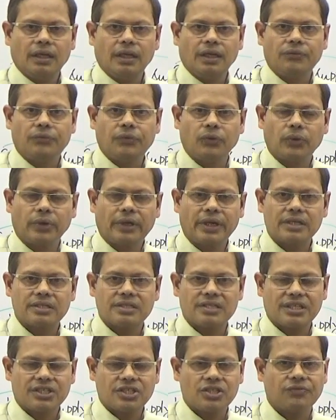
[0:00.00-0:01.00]
If you look at
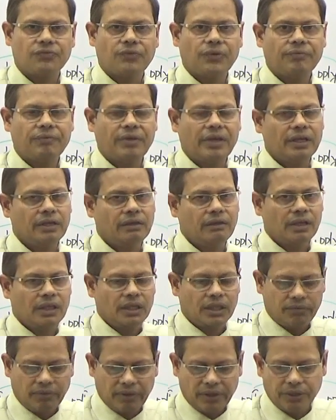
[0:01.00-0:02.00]
section 15,
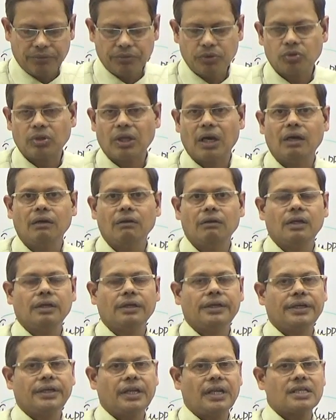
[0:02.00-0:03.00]
it will give you the
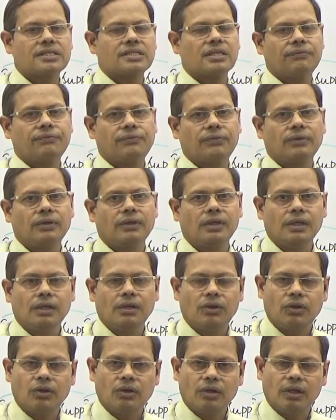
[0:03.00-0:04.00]
details of
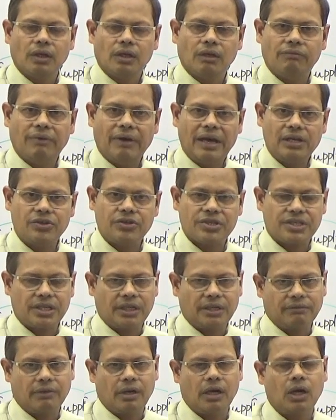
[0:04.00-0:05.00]

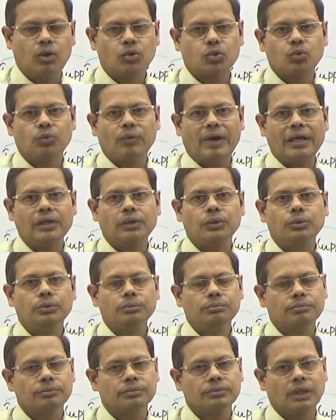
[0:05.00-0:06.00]
valuation, how to value
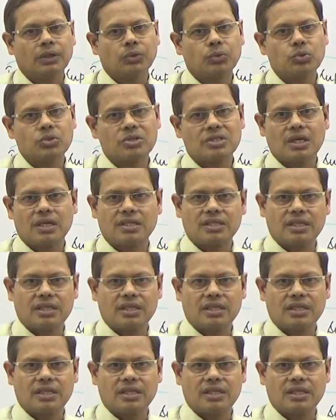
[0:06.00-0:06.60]
the goods or